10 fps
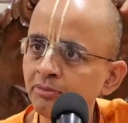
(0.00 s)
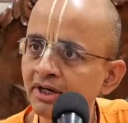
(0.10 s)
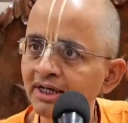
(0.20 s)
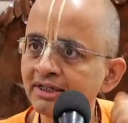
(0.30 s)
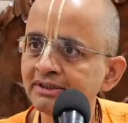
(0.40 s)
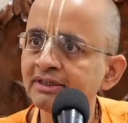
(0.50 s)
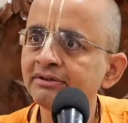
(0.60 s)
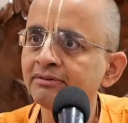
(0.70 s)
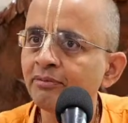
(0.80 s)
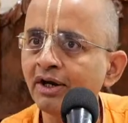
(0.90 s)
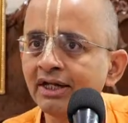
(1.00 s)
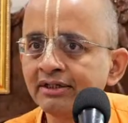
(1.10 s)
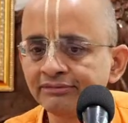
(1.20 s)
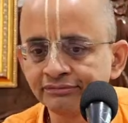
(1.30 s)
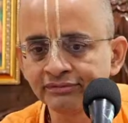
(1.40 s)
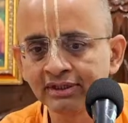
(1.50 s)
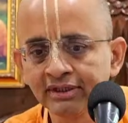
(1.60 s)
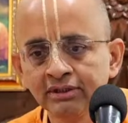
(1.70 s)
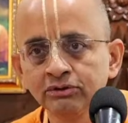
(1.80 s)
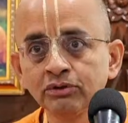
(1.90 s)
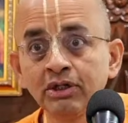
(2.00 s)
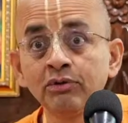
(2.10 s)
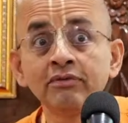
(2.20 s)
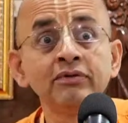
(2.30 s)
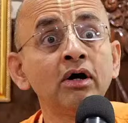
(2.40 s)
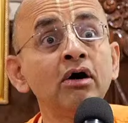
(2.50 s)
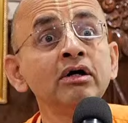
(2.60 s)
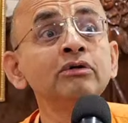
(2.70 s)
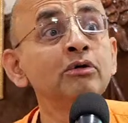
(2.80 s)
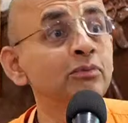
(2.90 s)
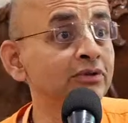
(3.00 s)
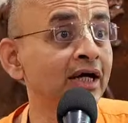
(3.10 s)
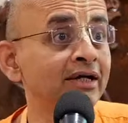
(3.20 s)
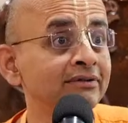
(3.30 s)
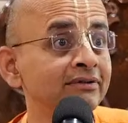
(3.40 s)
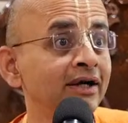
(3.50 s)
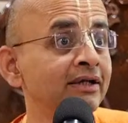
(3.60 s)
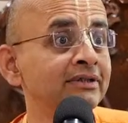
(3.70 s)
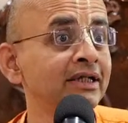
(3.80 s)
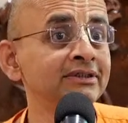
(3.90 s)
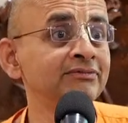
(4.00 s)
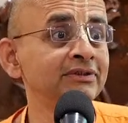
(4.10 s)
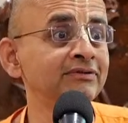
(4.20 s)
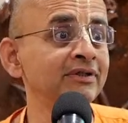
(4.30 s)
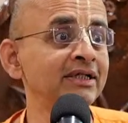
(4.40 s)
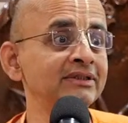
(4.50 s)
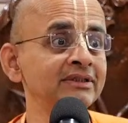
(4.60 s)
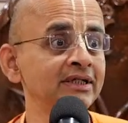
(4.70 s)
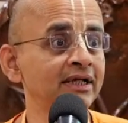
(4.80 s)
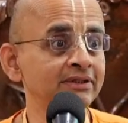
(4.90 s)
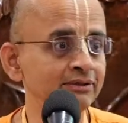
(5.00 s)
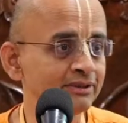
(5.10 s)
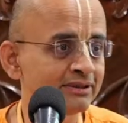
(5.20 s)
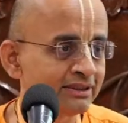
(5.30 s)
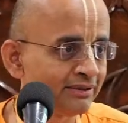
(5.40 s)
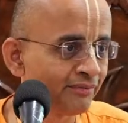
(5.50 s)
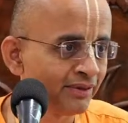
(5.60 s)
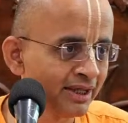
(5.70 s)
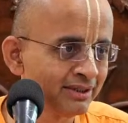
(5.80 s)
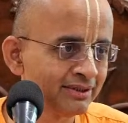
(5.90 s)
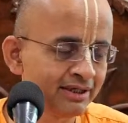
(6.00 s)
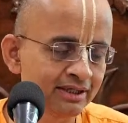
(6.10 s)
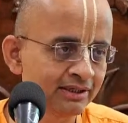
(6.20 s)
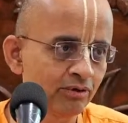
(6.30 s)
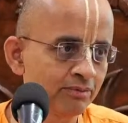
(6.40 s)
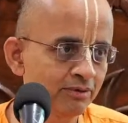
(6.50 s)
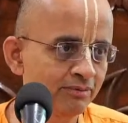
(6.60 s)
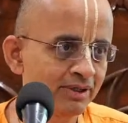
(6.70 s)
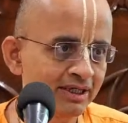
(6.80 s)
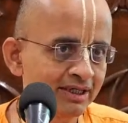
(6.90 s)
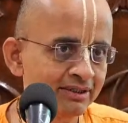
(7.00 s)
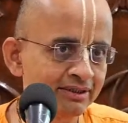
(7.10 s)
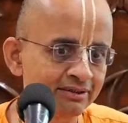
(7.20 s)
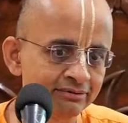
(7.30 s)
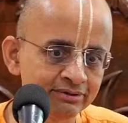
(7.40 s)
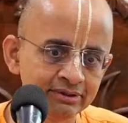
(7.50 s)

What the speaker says: Purnima day, I think, morning. So they would have long Guru Puja on such festival days, Nityantra Dashi or Gaur Purnima day and all.